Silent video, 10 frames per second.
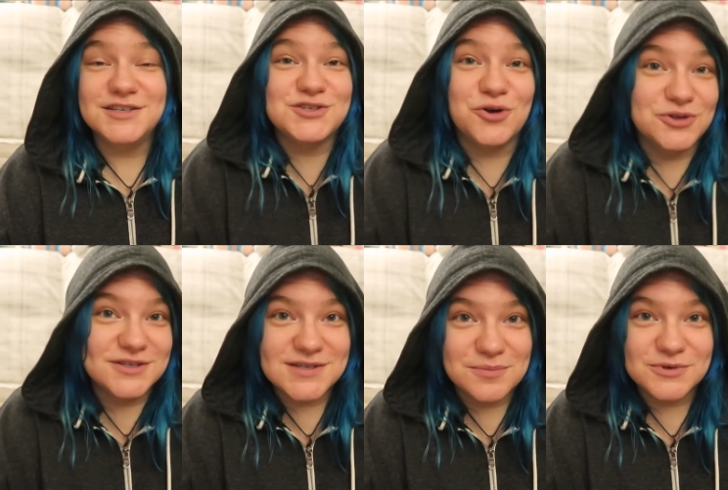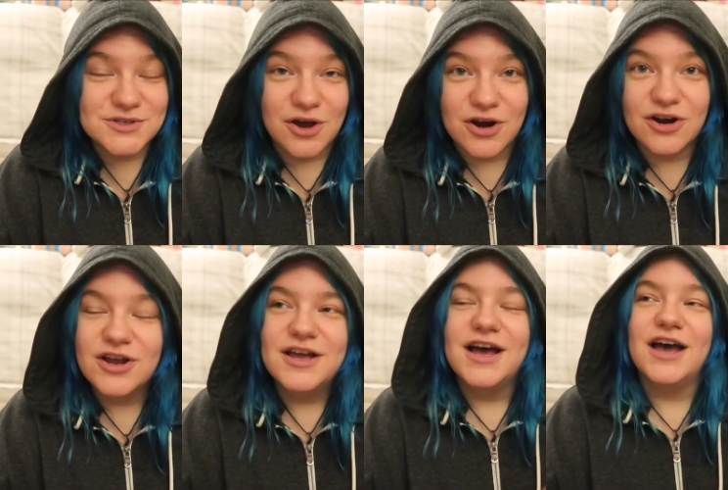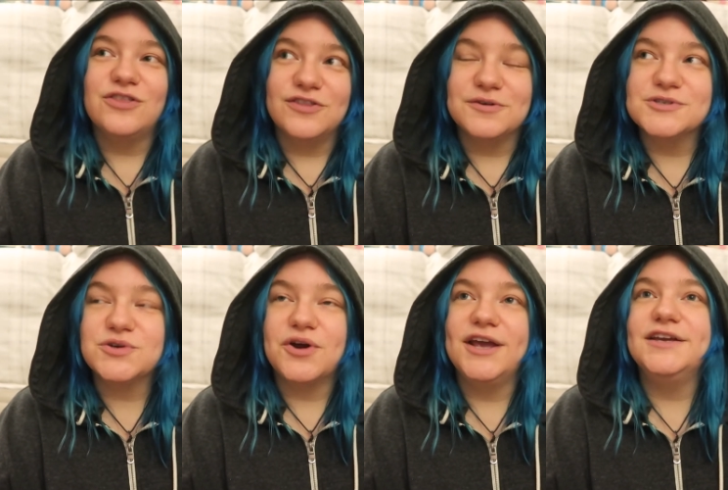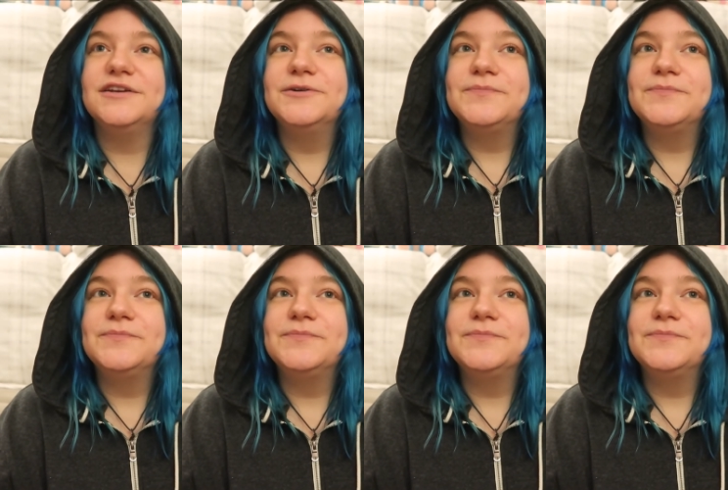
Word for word: stolen someone's car. I thought that was great.